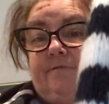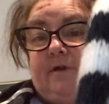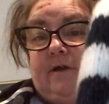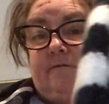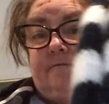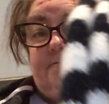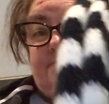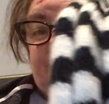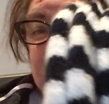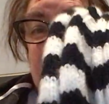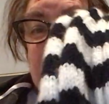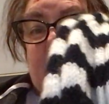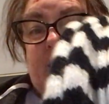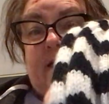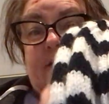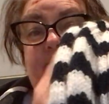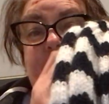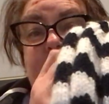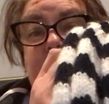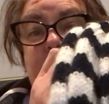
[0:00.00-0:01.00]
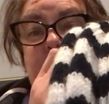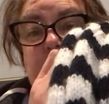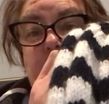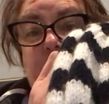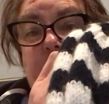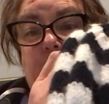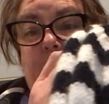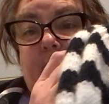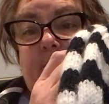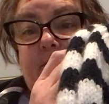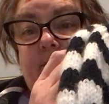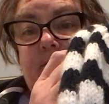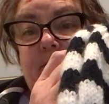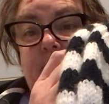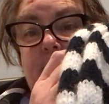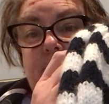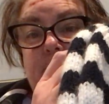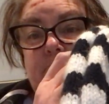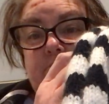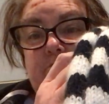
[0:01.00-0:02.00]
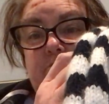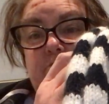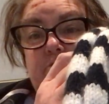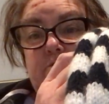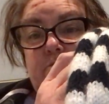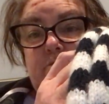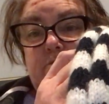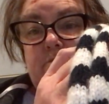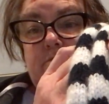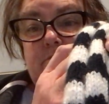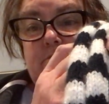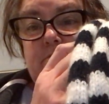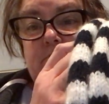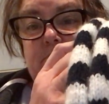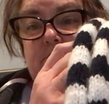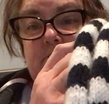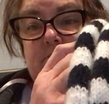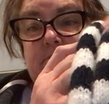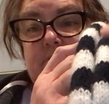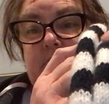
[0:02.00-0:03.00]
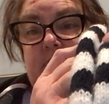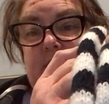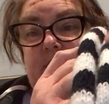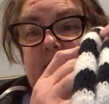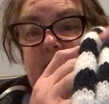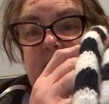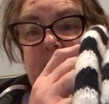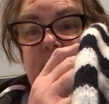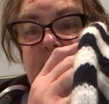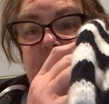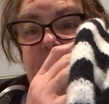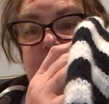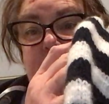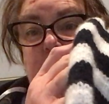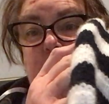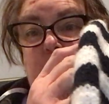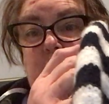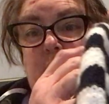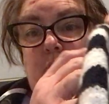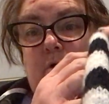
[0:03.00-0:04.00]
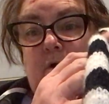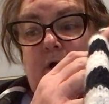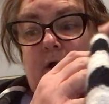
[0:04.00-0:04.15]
done 5. 1, 2, 3, 4,